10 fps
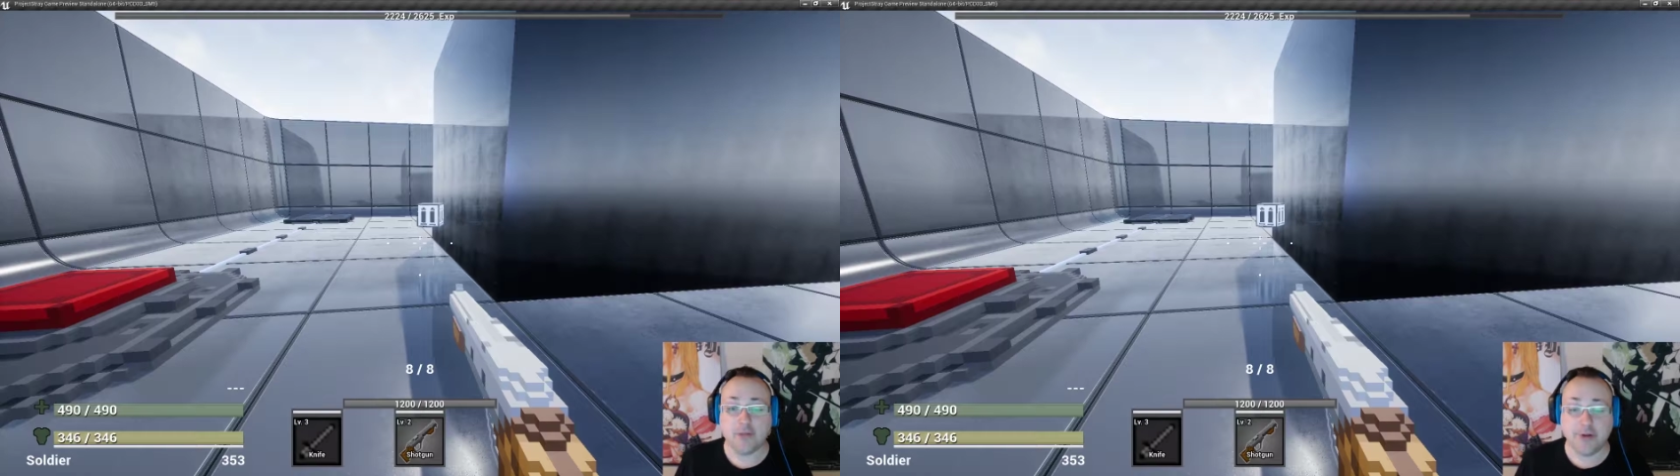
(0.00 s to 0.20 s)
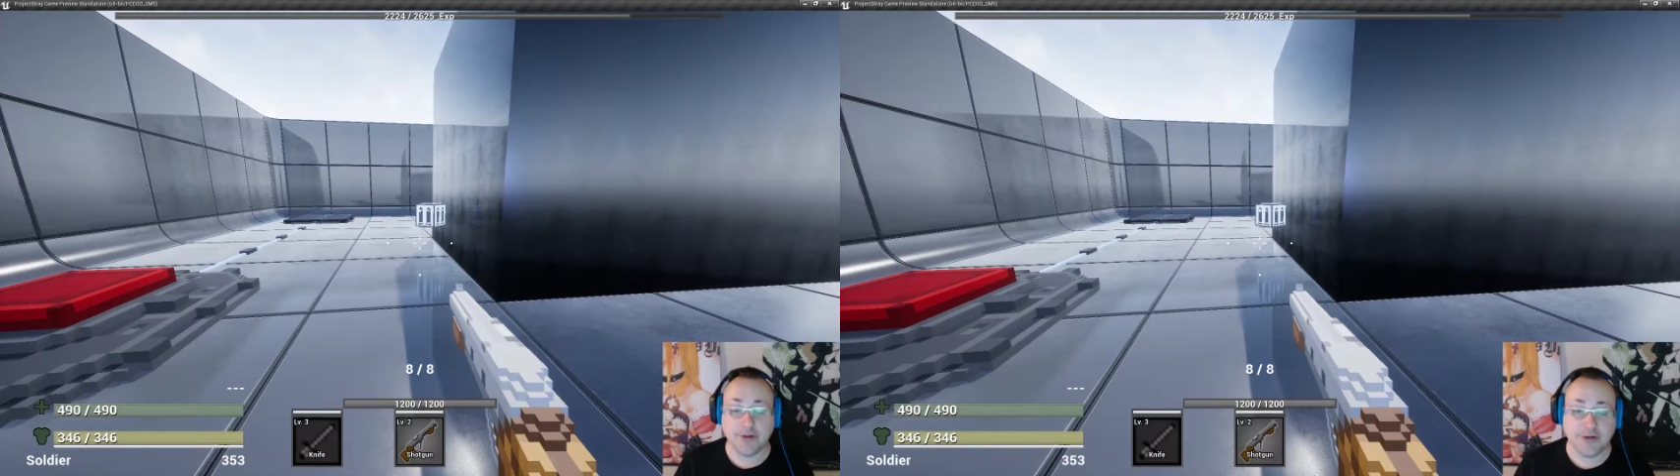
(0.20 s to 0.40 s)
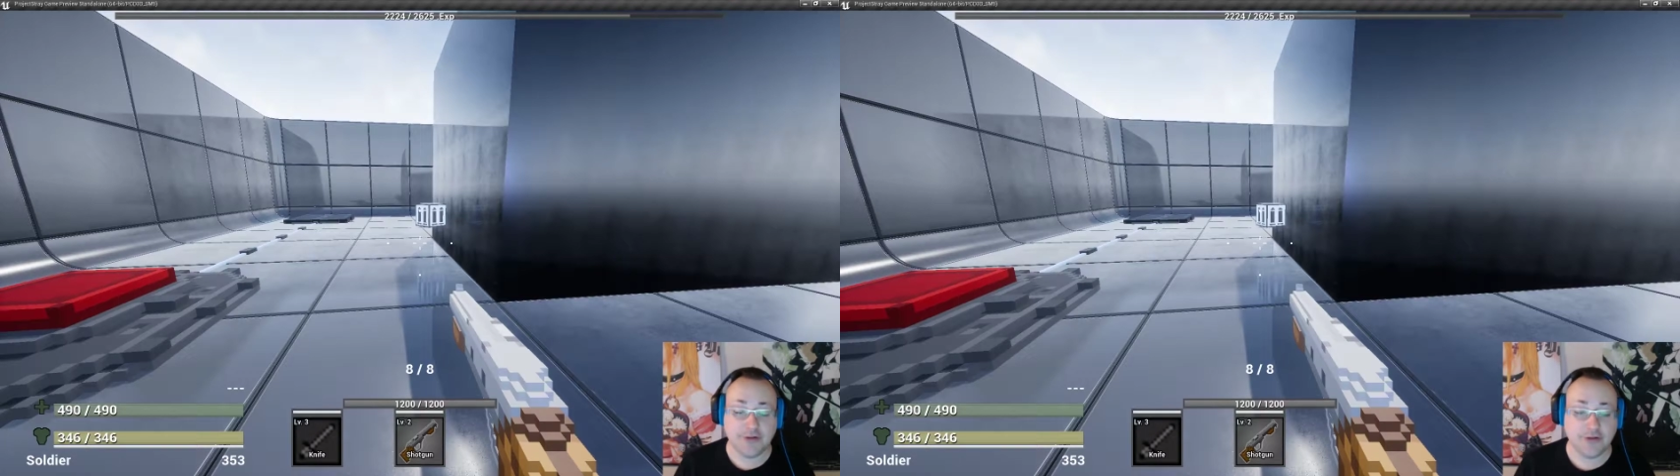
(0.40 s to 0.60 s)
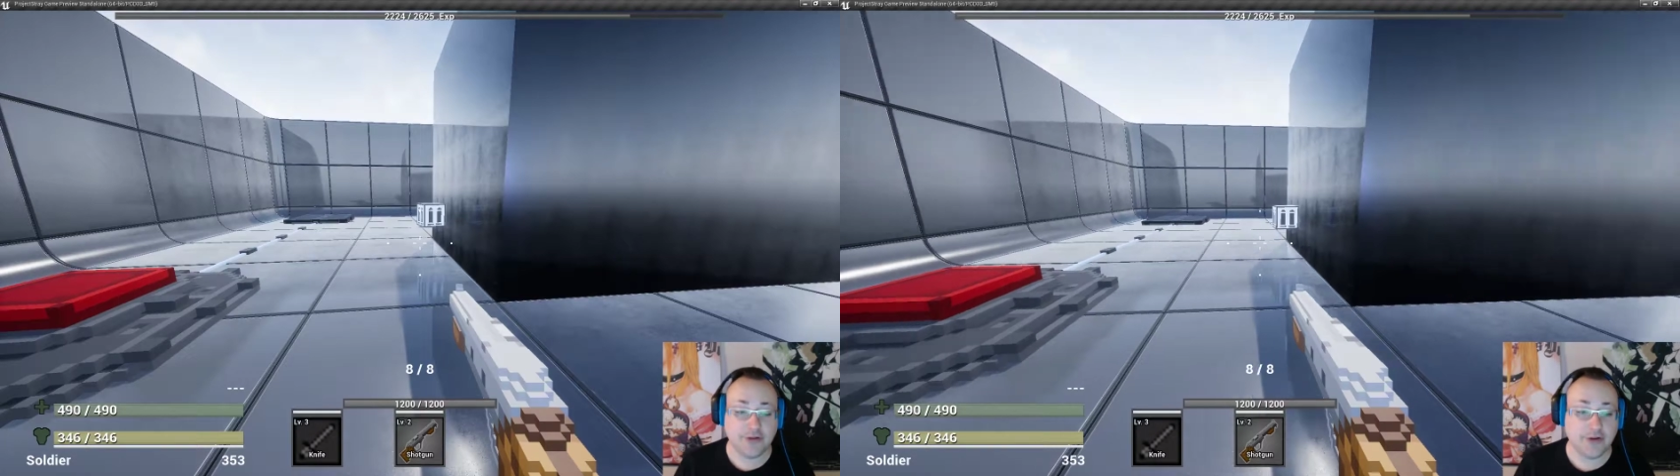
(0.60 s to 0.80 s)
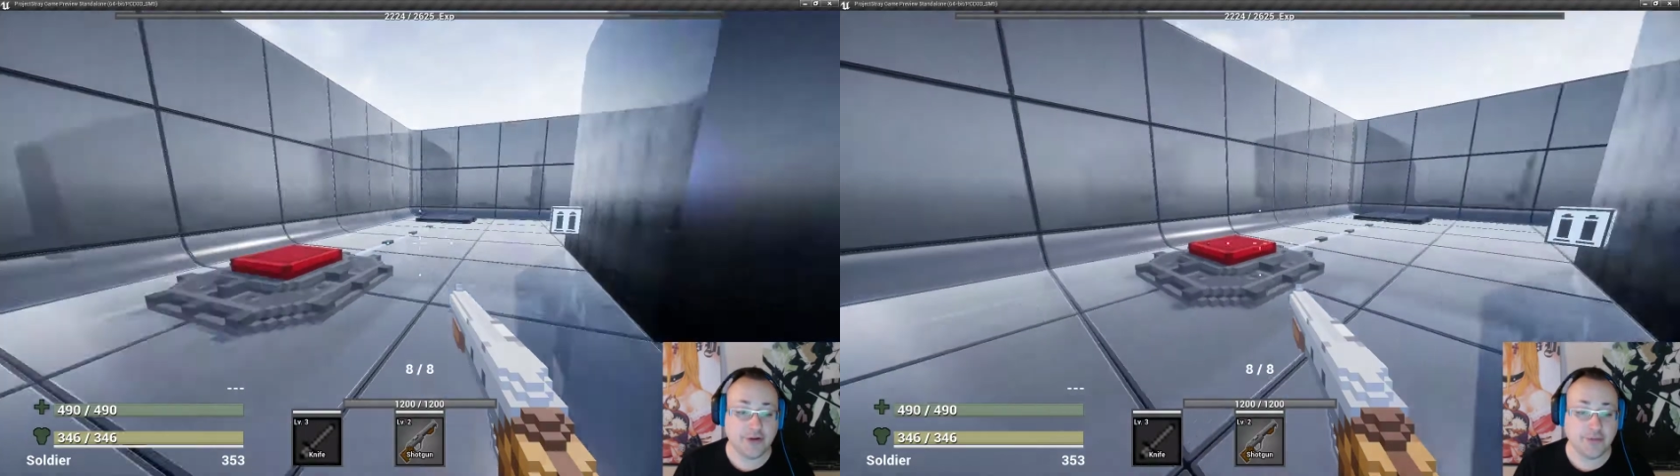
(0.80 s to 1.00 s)

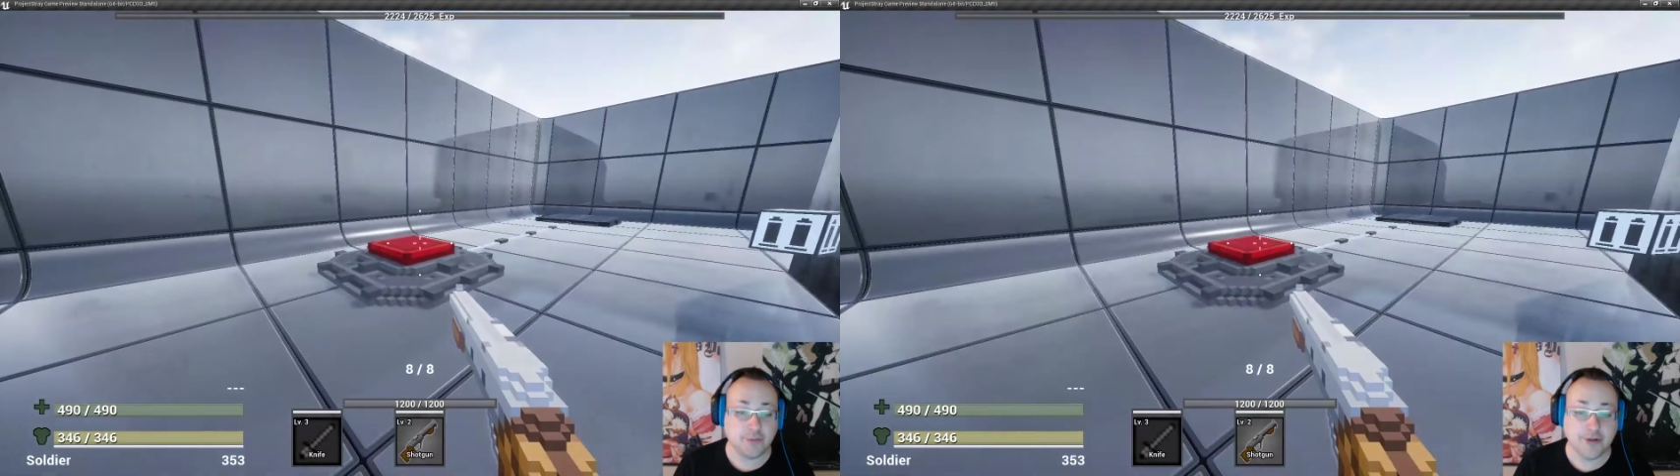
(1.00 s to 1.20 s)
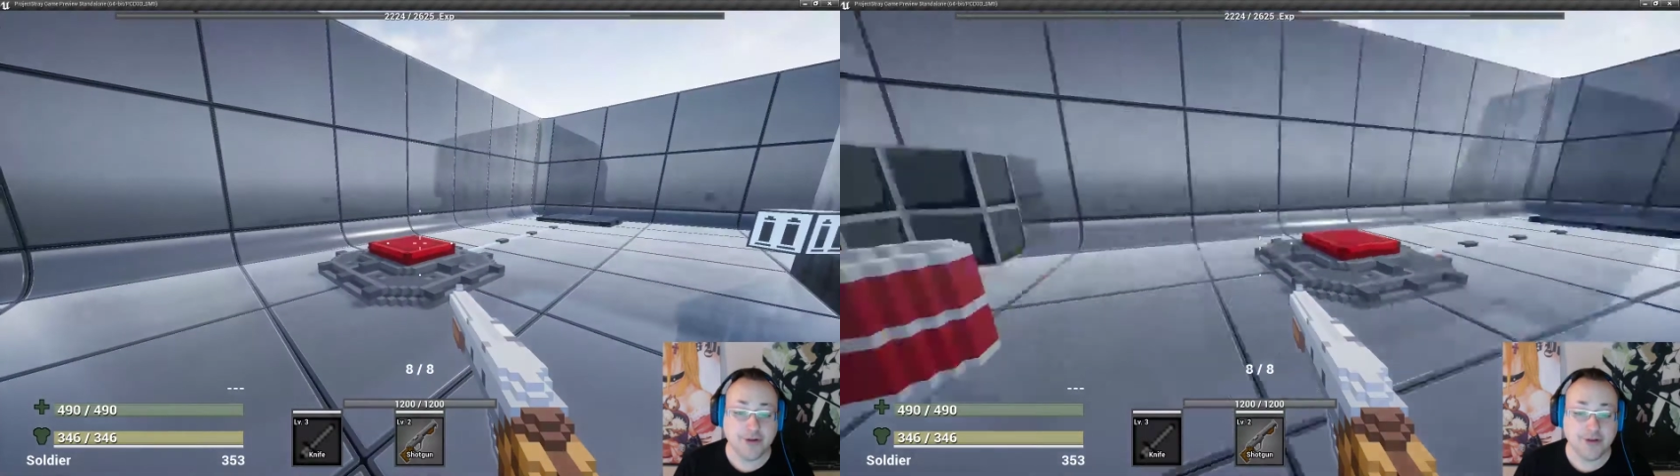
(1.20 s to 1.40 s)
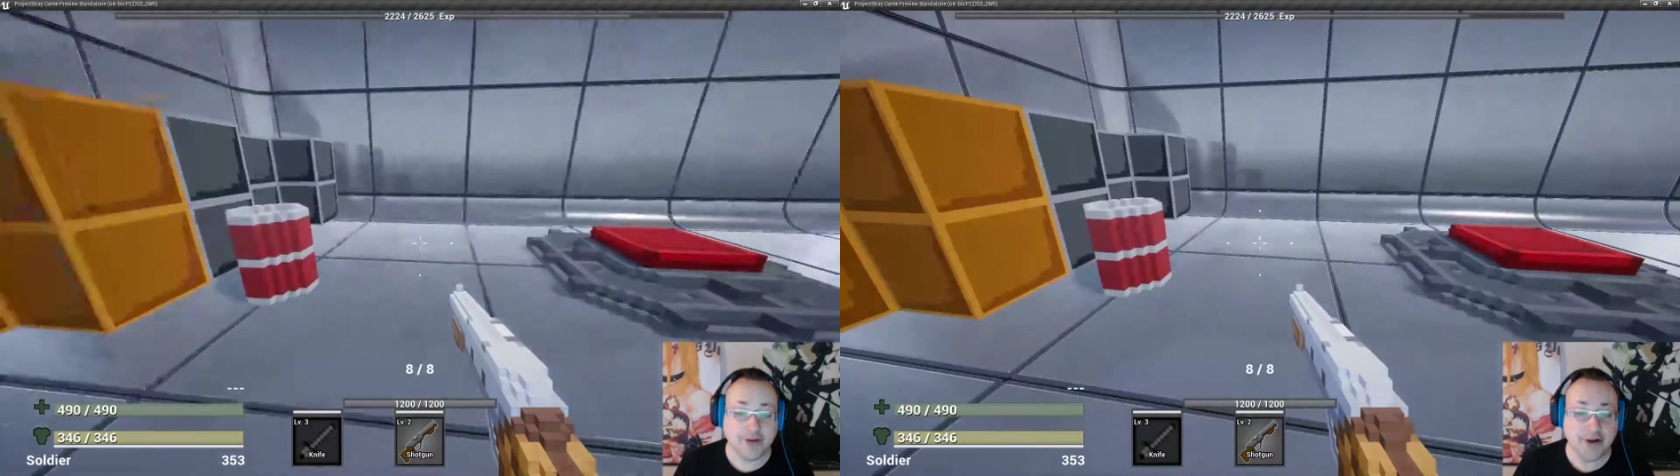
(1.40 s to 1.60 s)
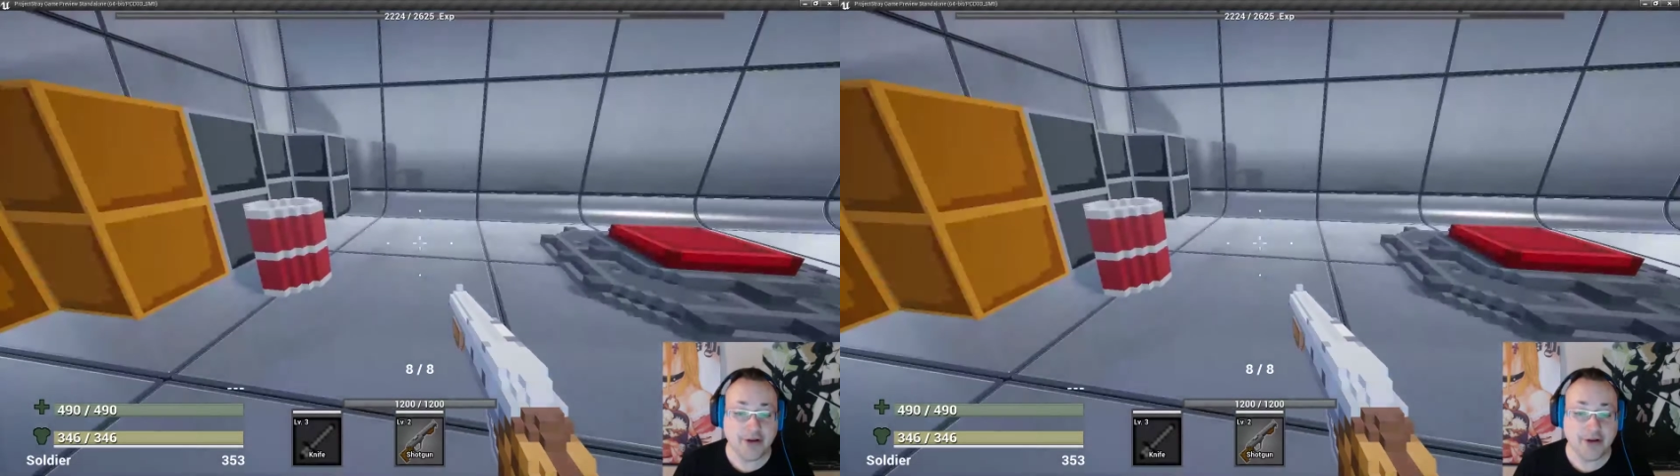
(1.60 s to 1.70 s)
release it